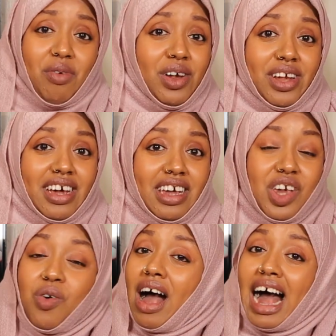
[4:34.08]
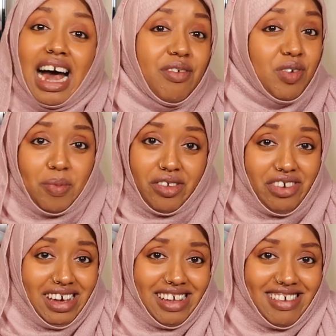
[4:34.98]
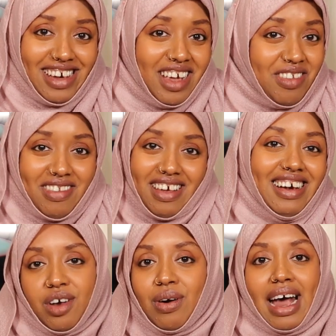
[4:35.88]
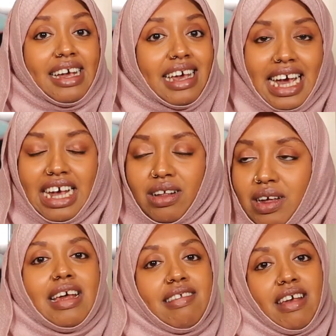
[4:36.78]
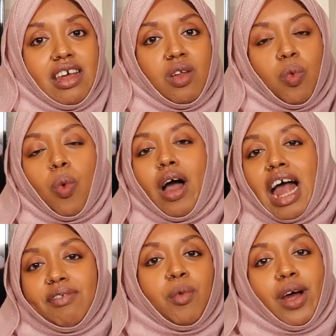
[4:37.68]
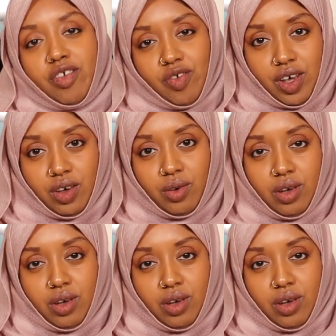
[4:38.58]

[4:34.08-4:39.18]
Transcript: around it. You have to budget. So again, listen, whatever works for you.